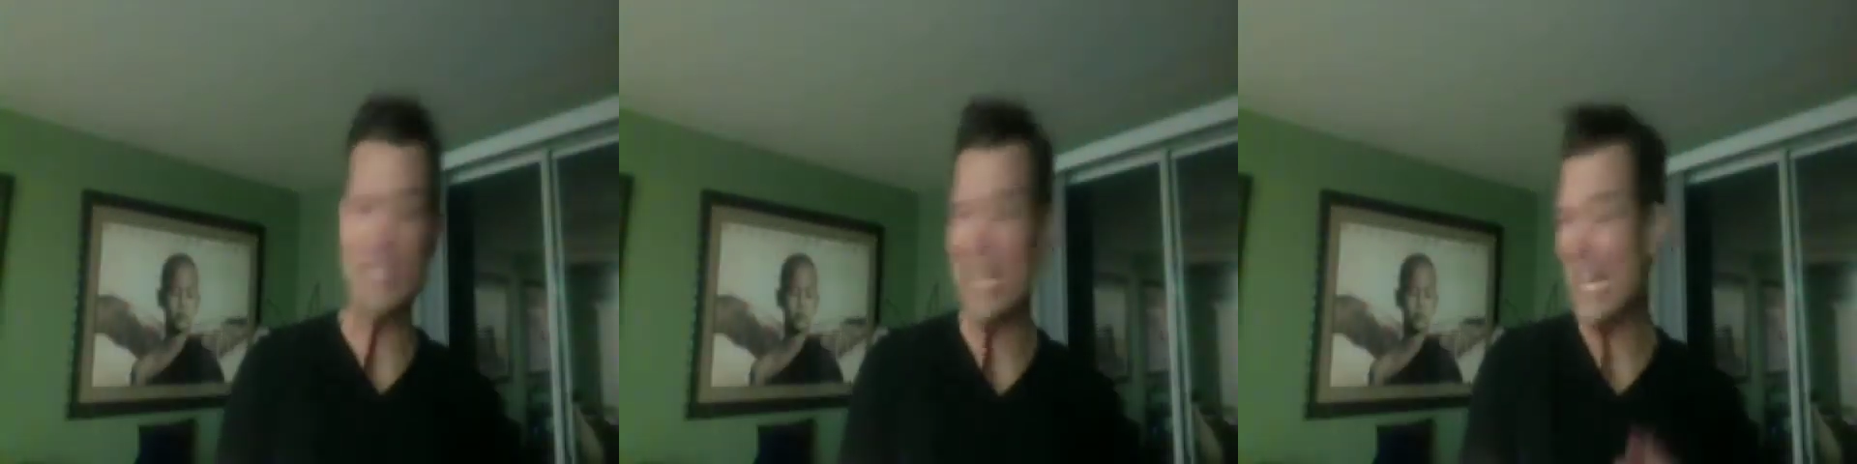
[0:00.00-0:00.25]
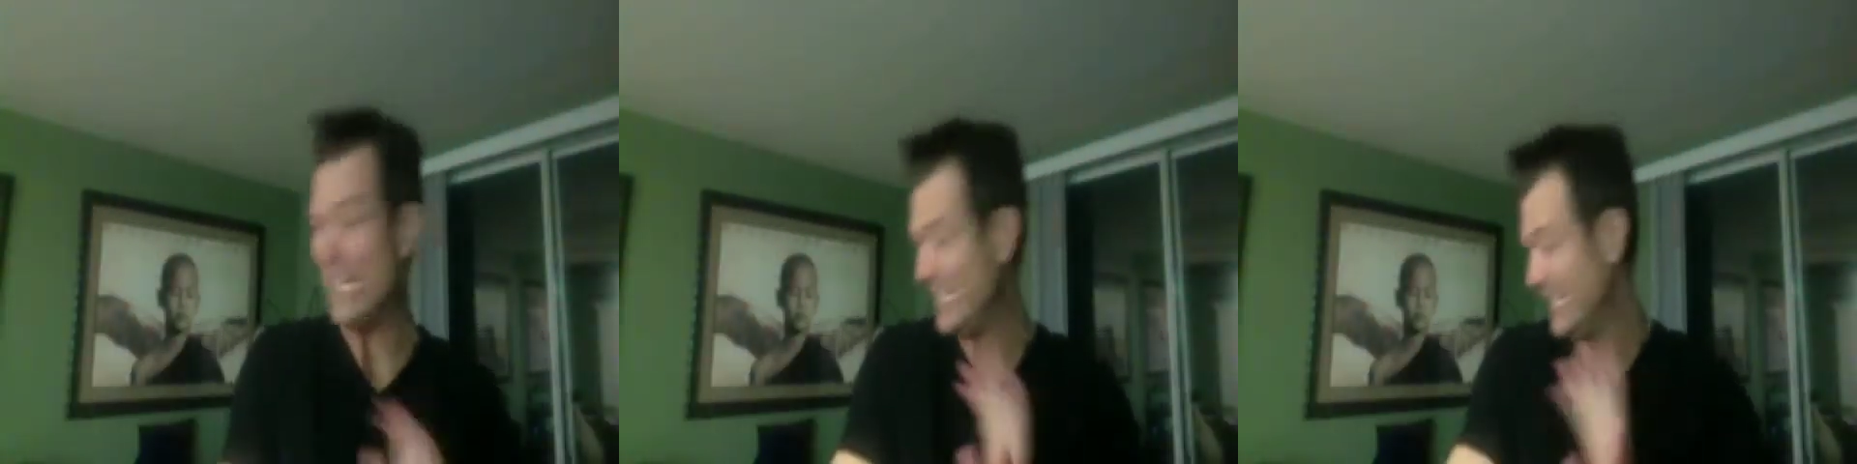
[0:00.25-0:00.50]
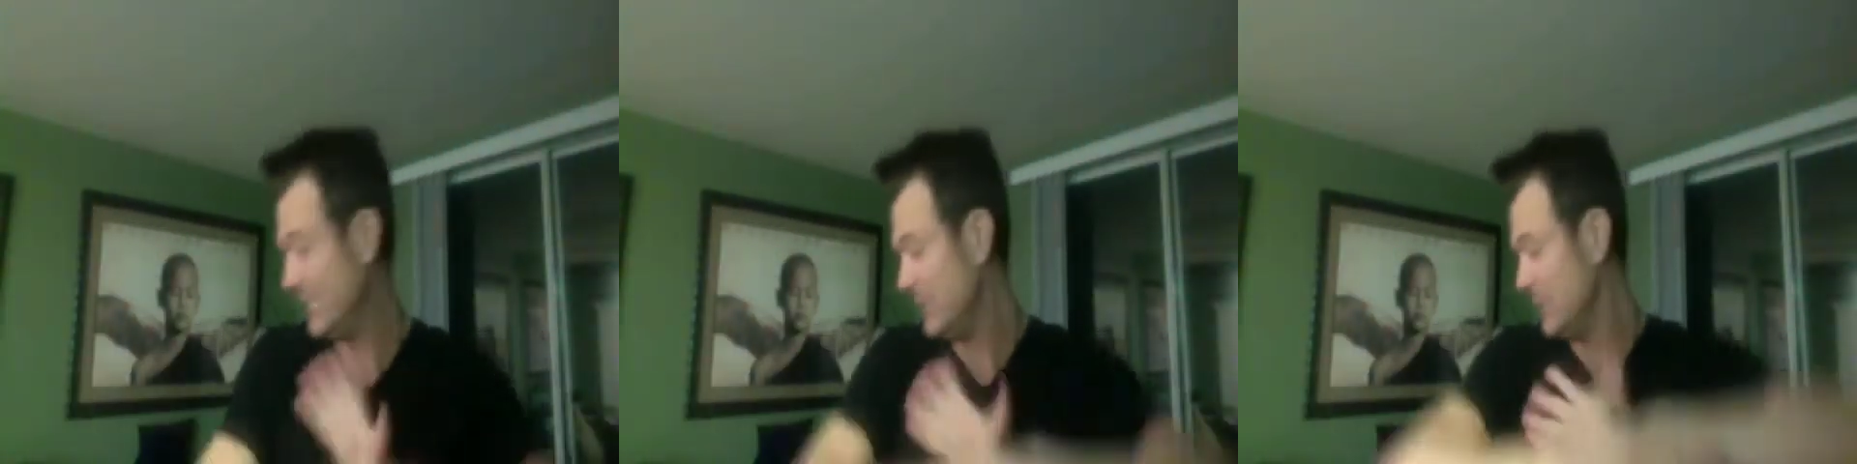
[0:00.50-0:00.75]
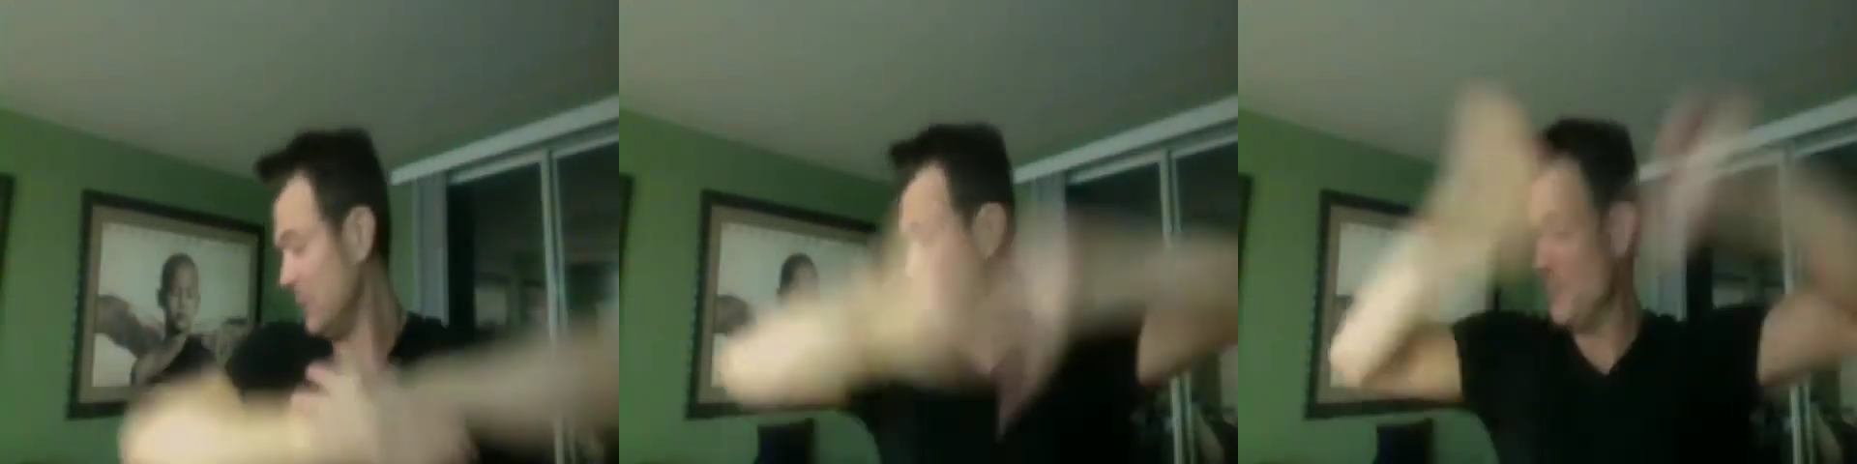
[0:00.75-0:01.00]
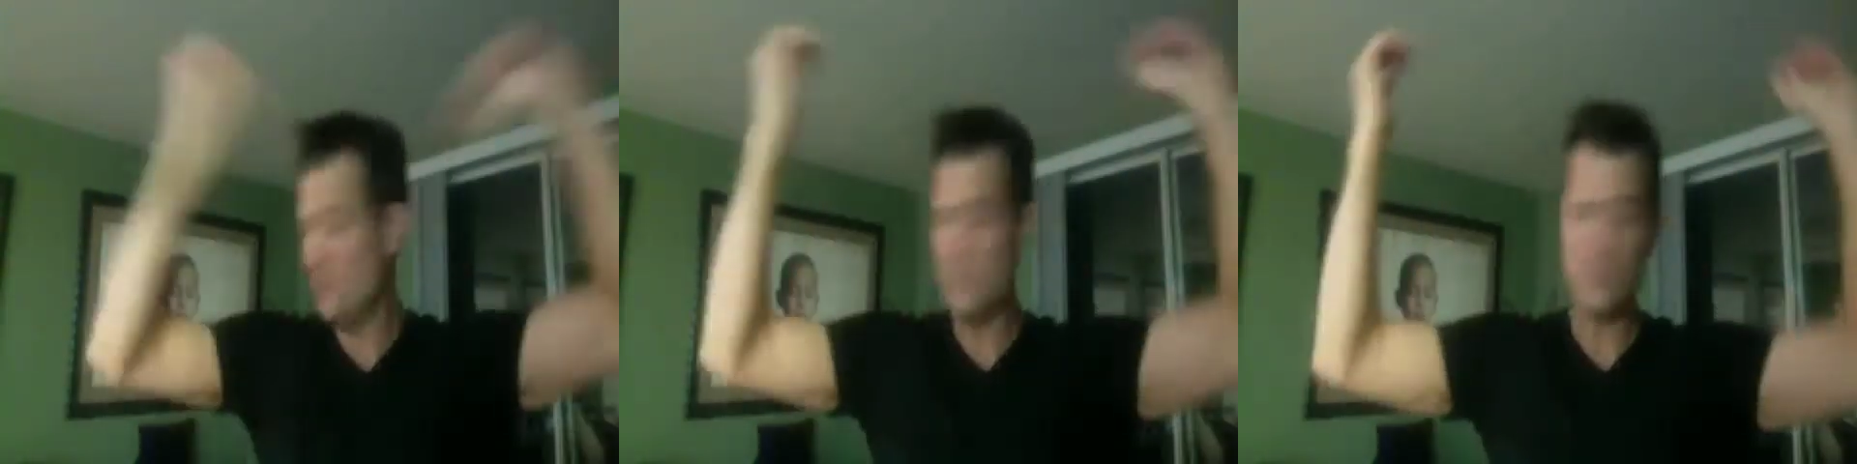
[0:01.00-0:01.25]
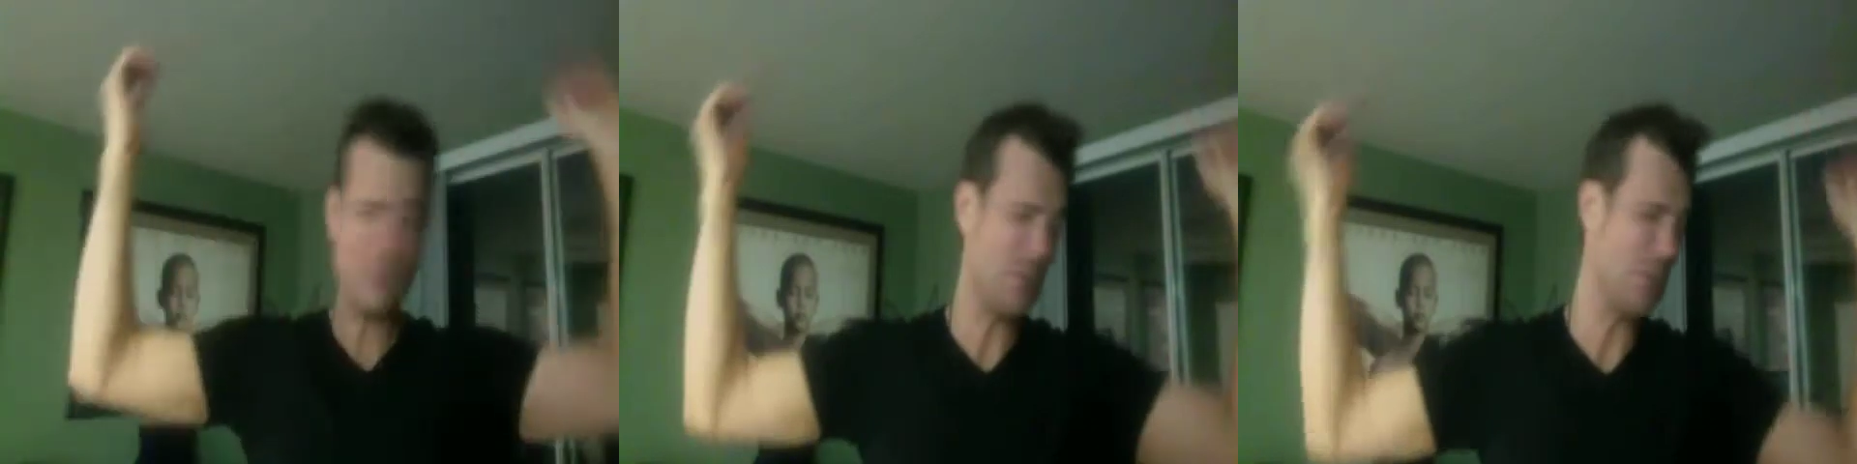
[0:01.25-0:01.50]
idea
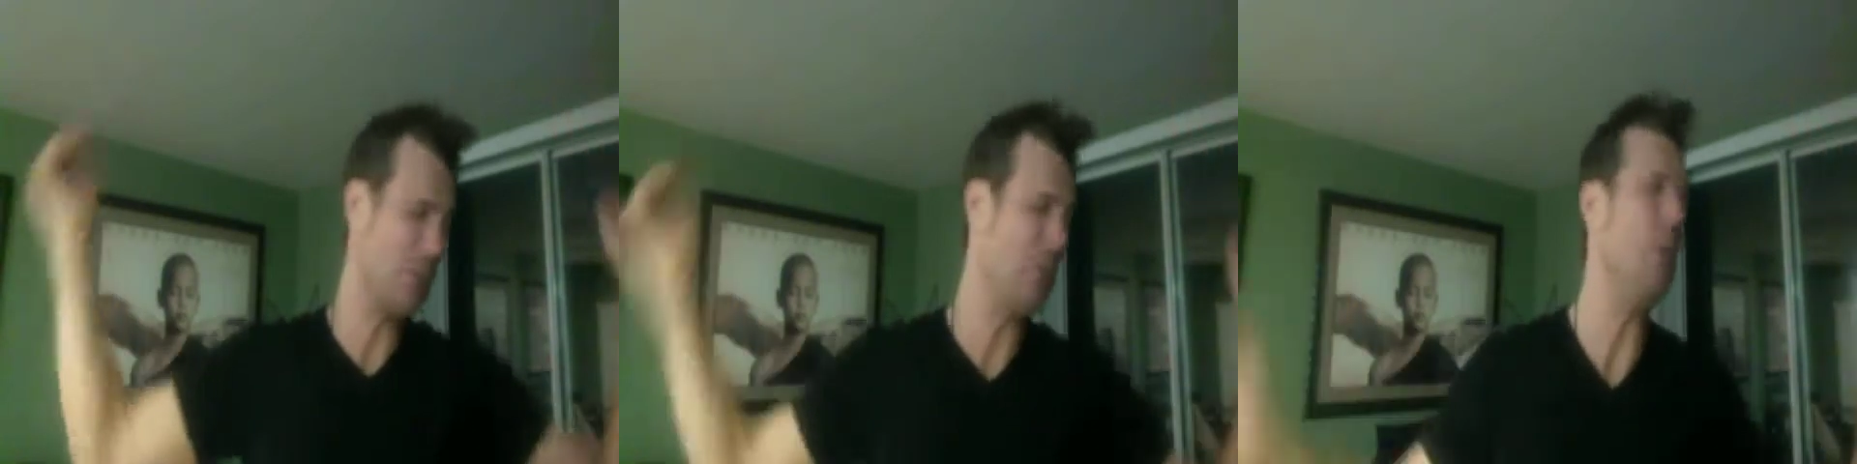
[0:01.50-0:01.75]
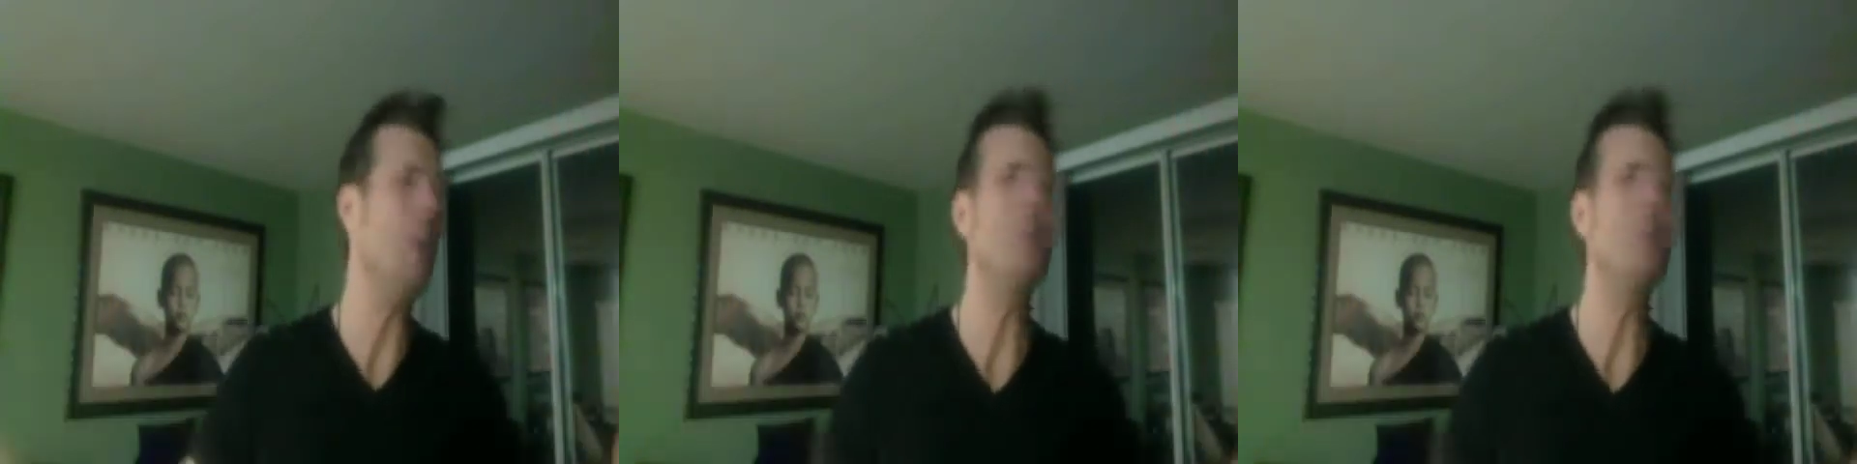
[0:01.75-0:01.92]
to